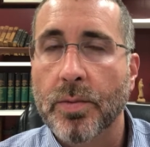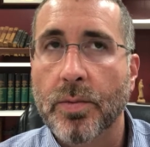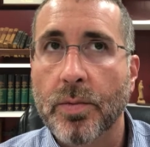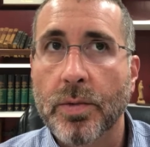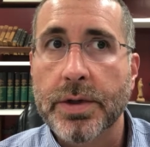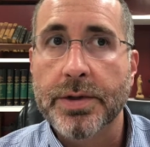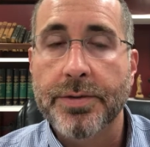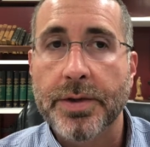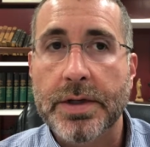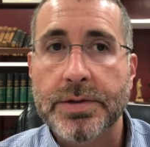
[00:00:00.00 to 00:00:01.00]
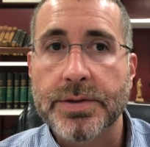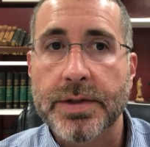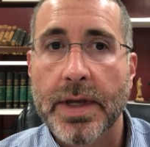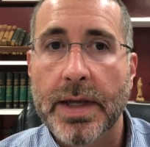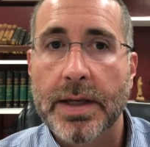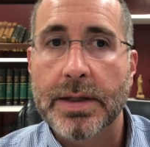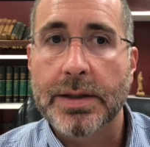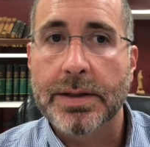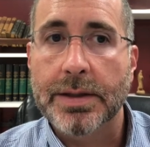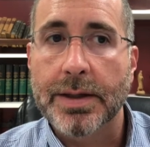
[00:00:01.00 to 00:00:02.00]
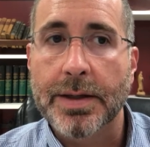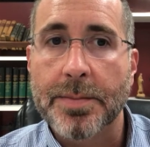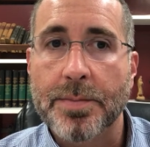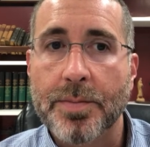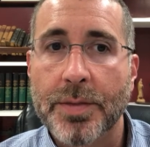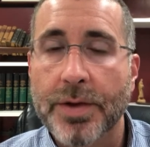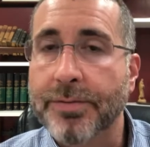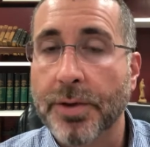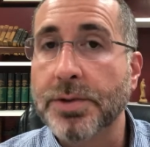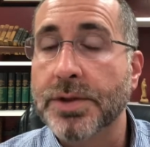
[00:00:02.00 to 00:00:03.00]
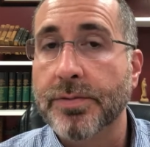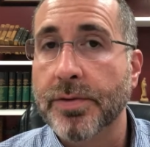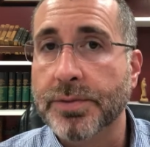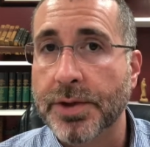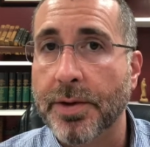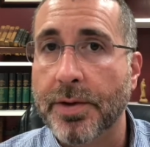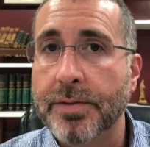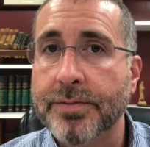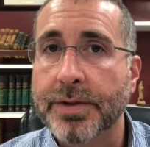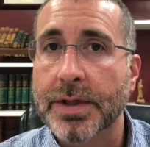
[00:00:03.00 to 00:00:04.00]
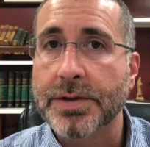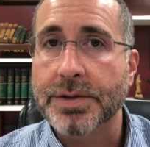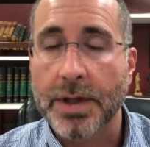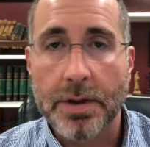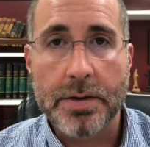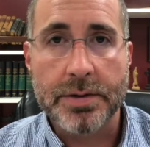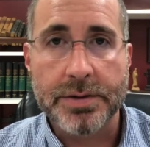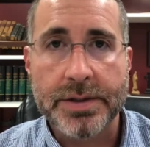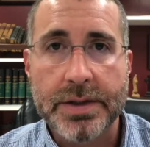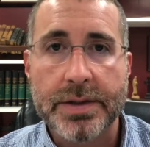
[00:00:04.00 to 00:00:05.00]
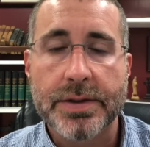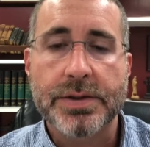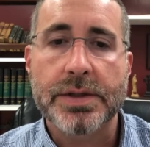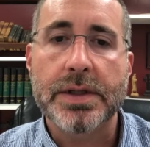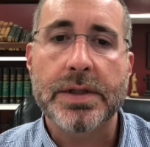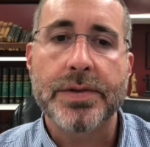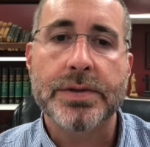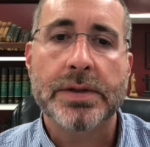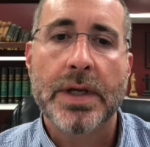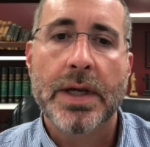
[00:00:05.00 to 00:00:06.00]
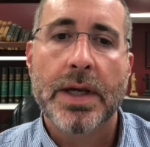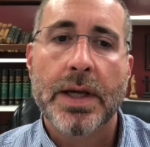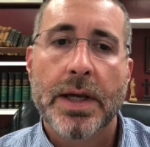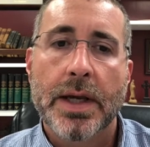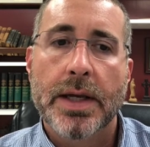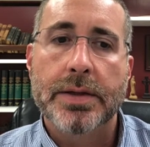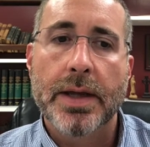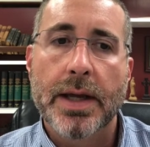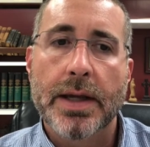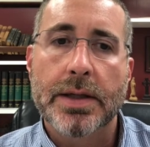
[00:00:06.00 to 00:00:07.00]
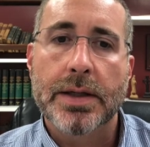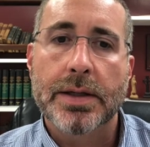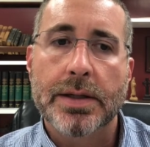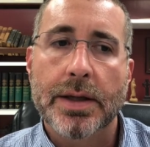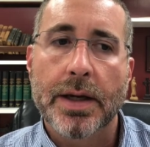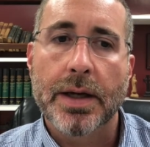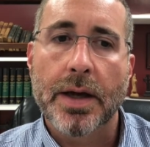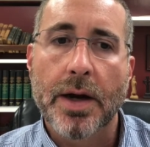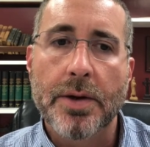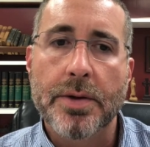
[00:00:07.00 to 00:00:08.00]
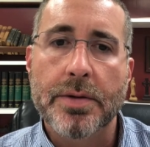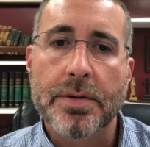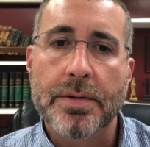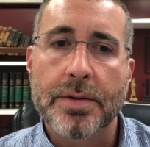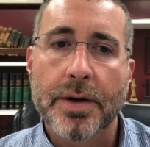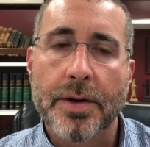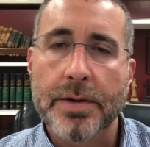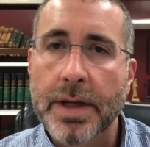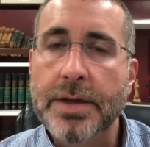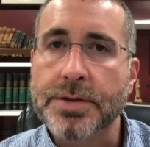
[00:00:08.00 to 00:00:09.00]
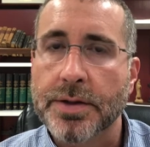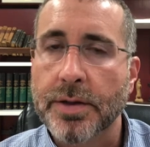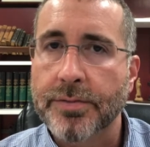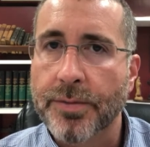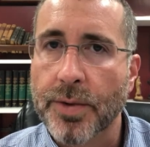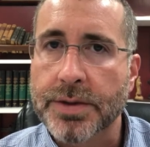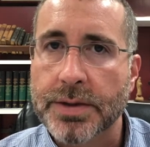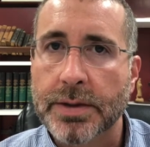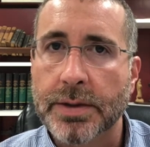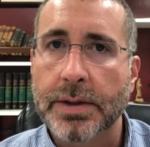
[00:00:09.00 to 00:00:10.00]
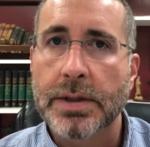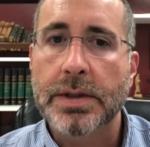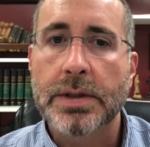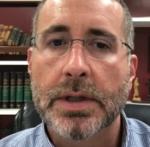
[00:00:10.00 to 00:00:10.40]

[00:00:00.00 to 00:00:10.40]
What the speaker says: one of the things that that folks have observed, and it's not hard to see this, is that our nation, unfortunately,